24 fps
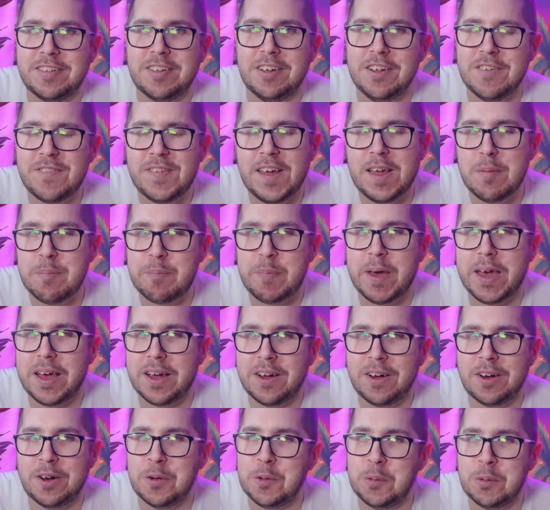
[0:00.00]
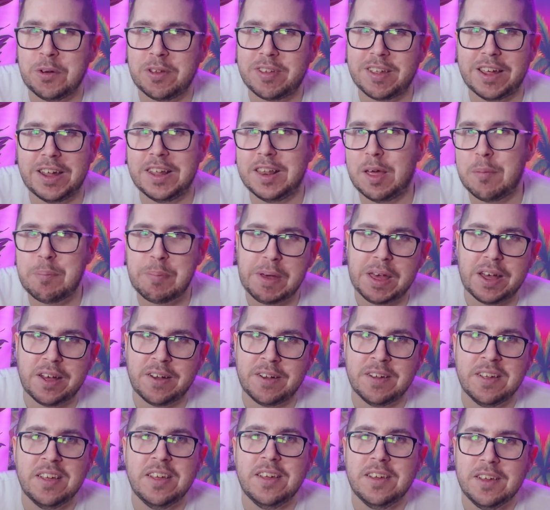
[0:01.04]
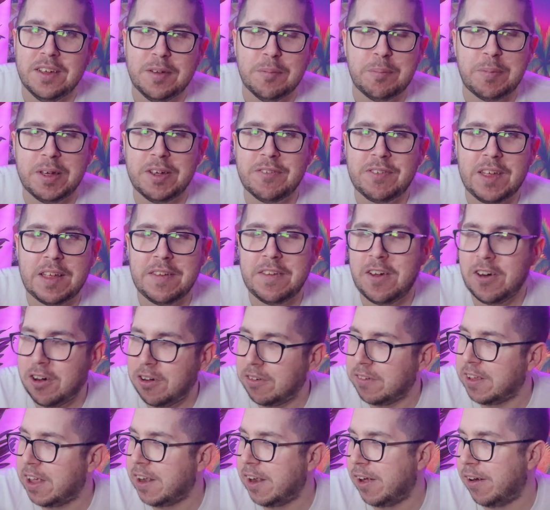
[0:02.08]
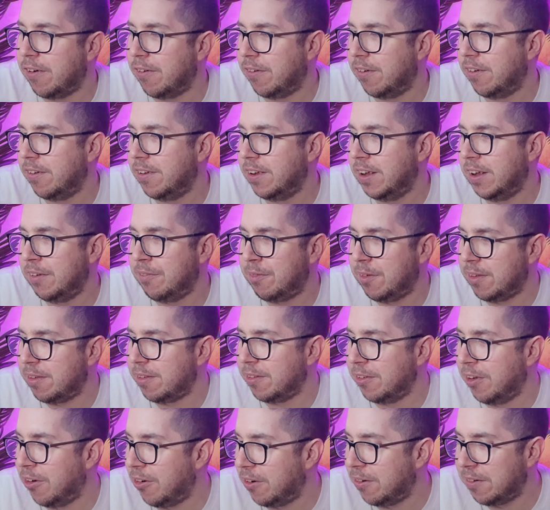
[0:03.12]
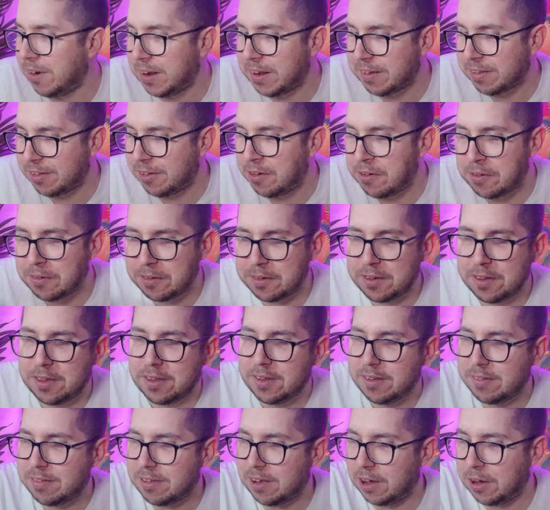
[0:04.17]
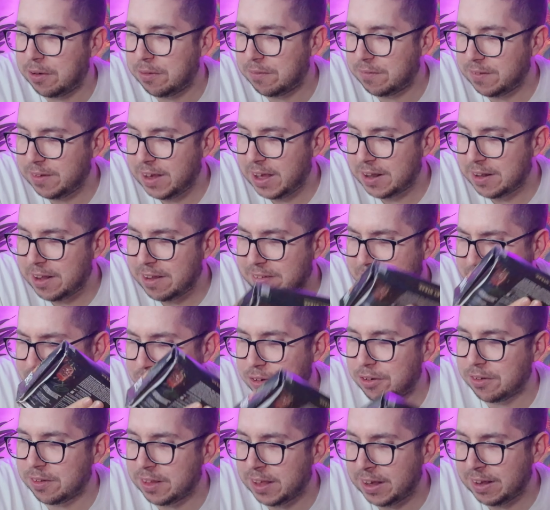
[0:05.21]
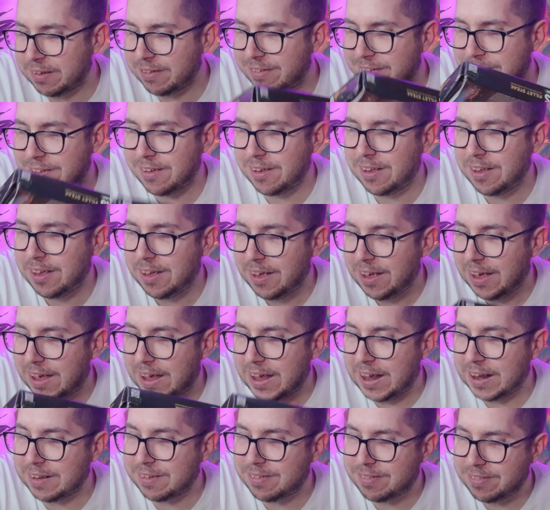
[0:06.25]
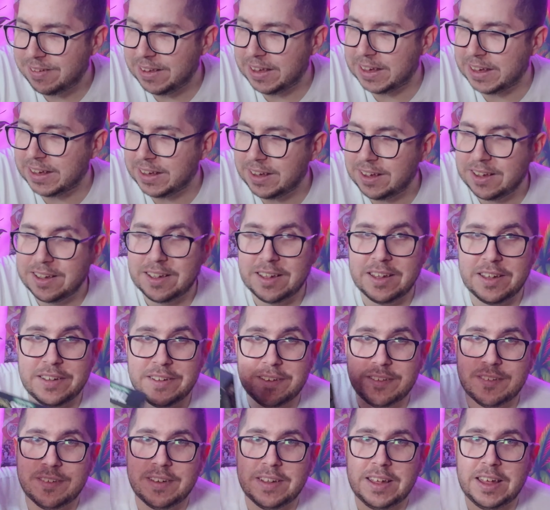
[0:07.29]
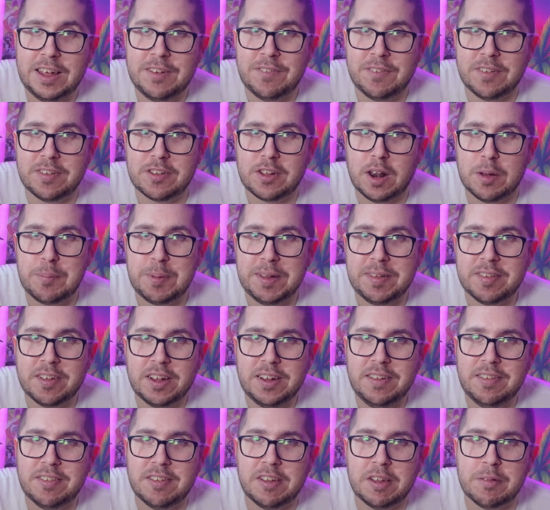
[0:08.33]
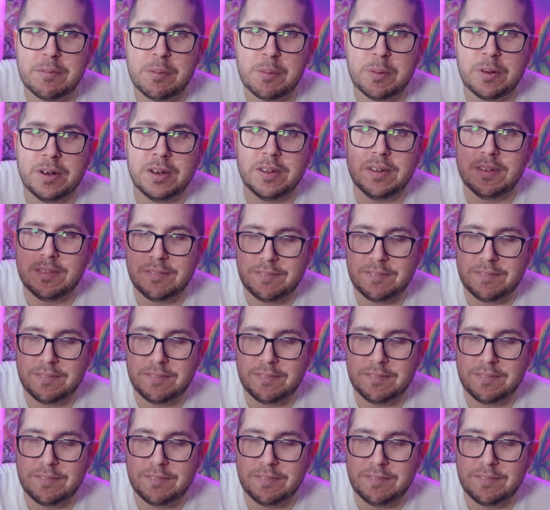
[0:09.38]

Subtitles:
So if they're better, I will say they're better. But if they're not, they're not. If it's not, it's not. So, yeah, let's cook this and see if it's going to be tasty, everyone.